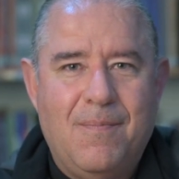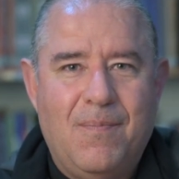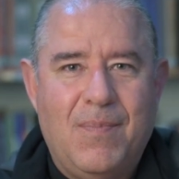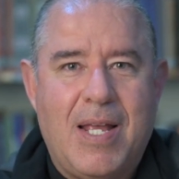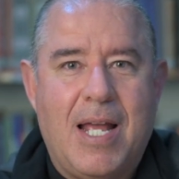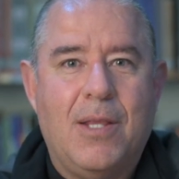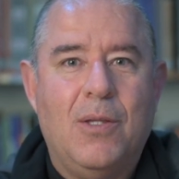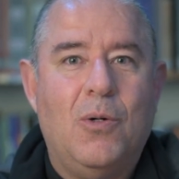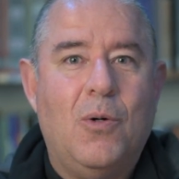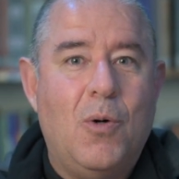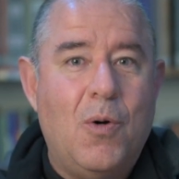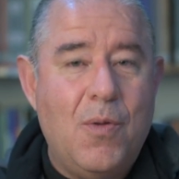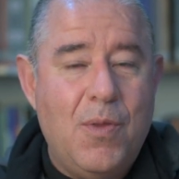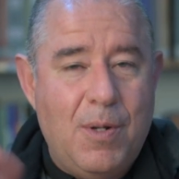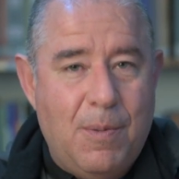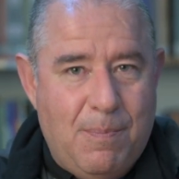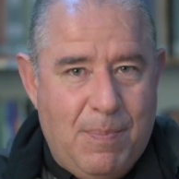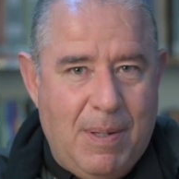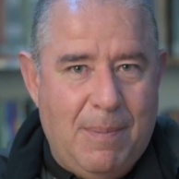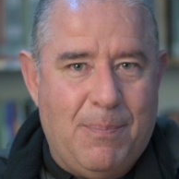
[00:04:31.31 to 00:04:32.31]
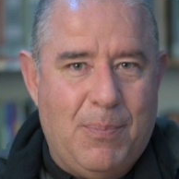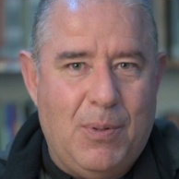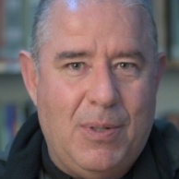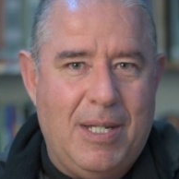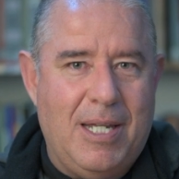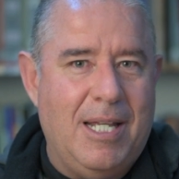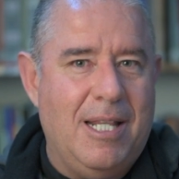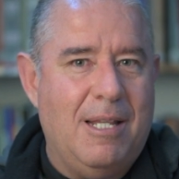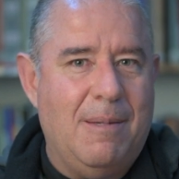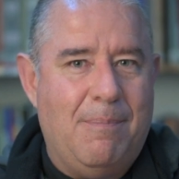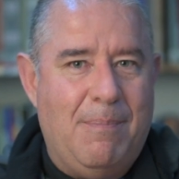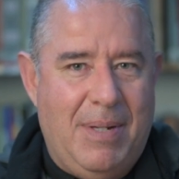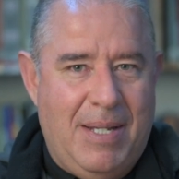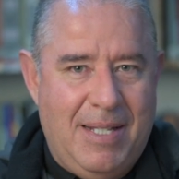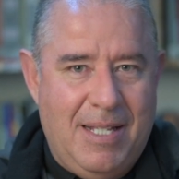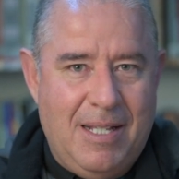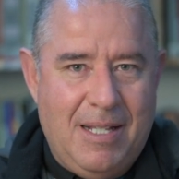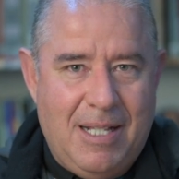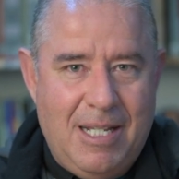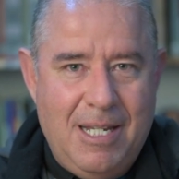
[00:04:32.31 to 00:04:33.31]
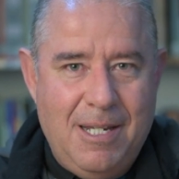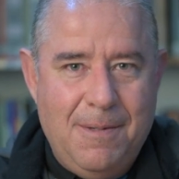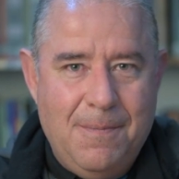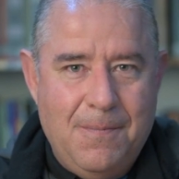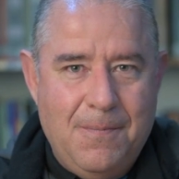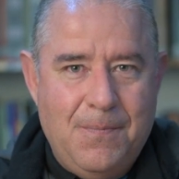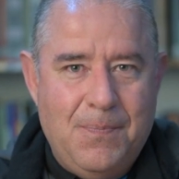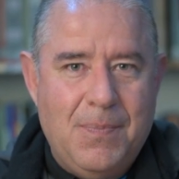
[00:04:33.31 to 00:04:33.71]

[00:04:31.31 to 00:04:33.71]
that other people independently